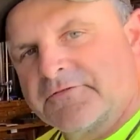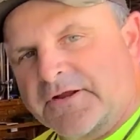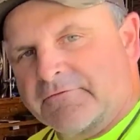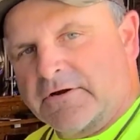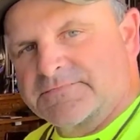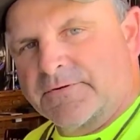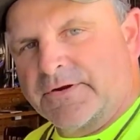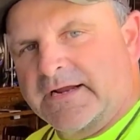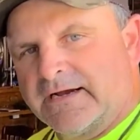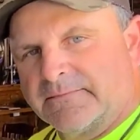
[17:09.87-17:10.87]
Three Rose
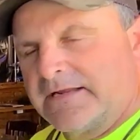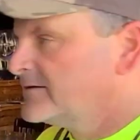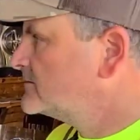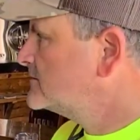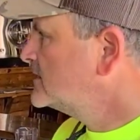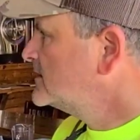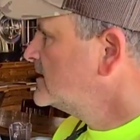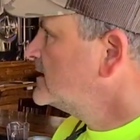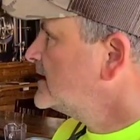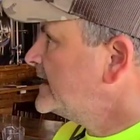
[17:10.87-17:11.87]
Brewing Company,
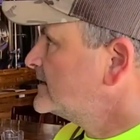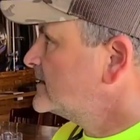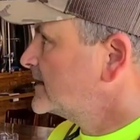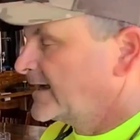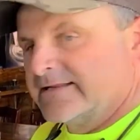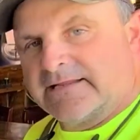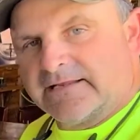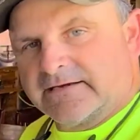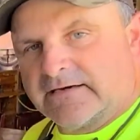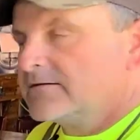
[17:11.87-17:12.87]
and I got
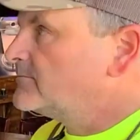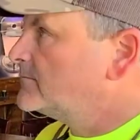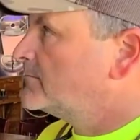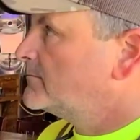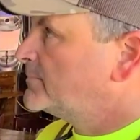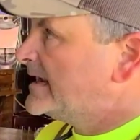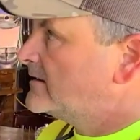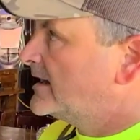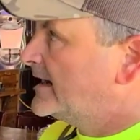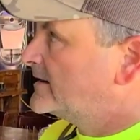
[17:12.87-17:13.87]
the
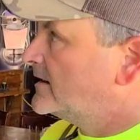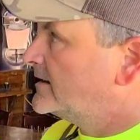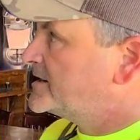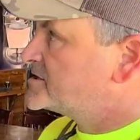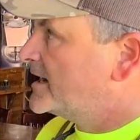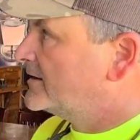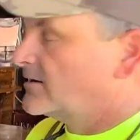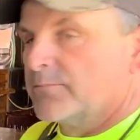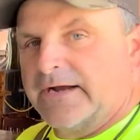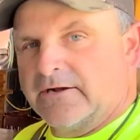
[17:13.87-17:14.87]
Beeline Honey
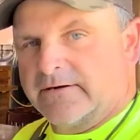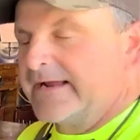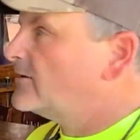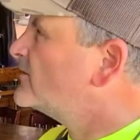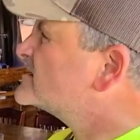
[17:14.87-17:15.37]
Chocolate Brown Ale.